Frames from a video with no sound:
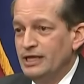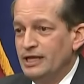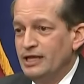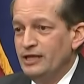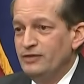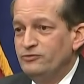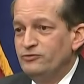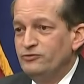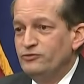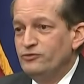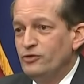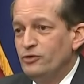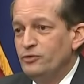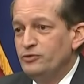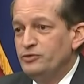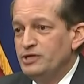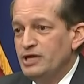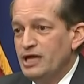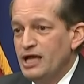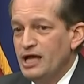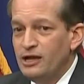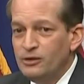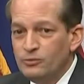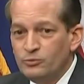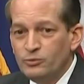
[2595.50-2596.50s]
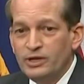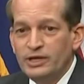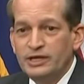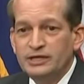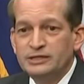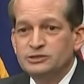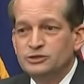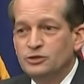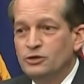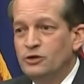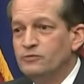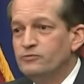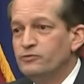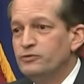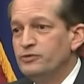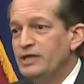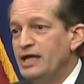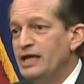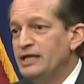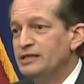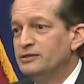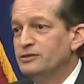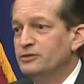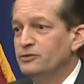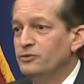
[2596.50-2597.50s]
And so the outrage over
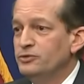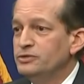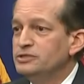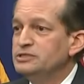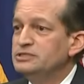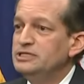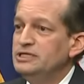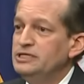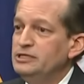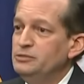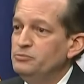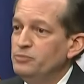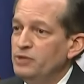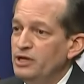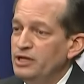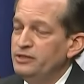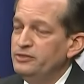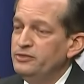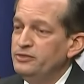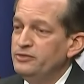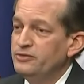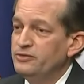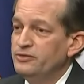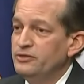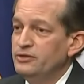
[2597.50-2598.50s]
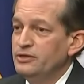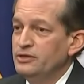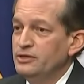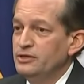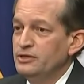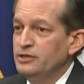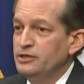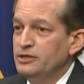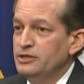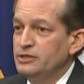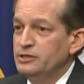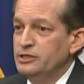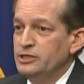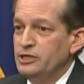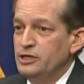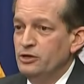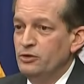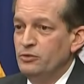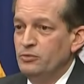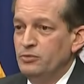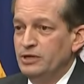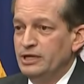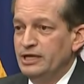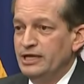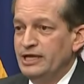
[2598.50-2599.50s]
that 13-month, you
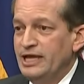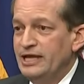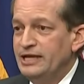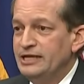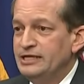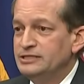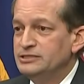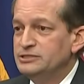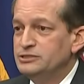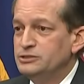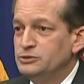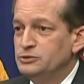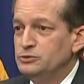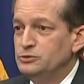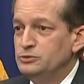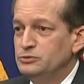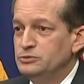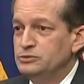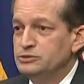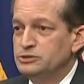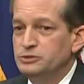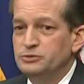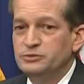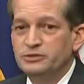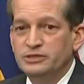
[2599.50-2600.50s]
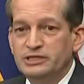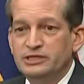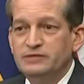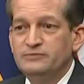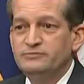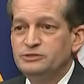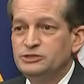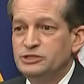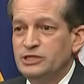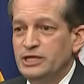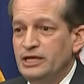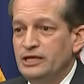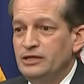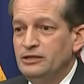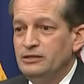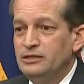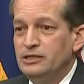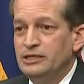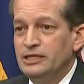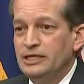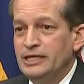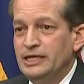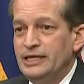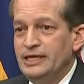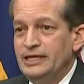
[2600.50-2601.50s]
know, getting to leave jail
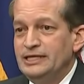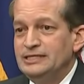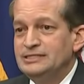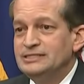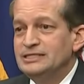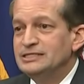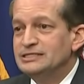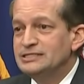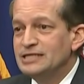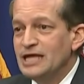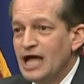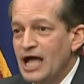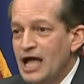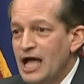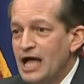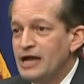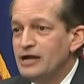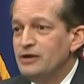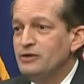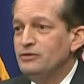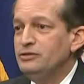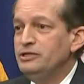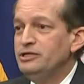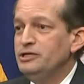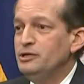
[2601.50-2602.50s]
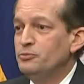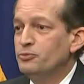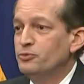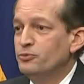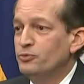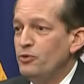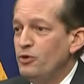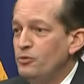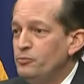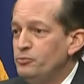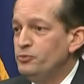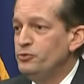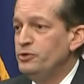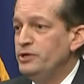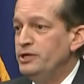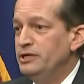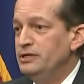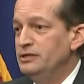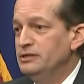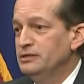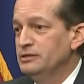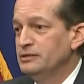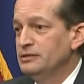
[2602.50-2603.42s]
is entirely appropriate.